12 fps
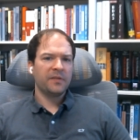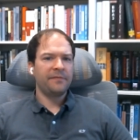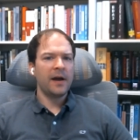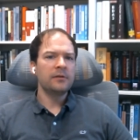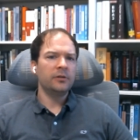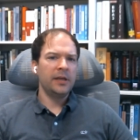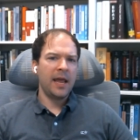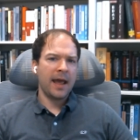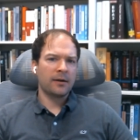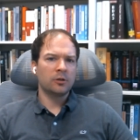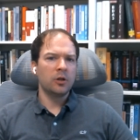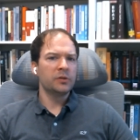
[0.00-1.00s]
Finally,
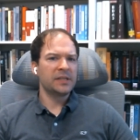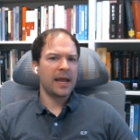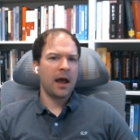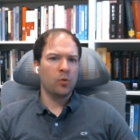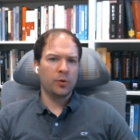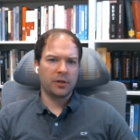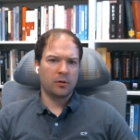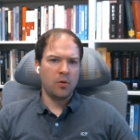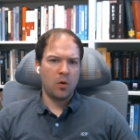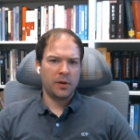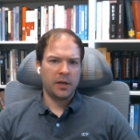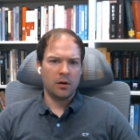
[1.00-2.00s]
and closing out with a
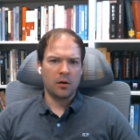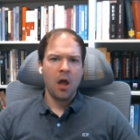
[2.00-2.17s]
quote here,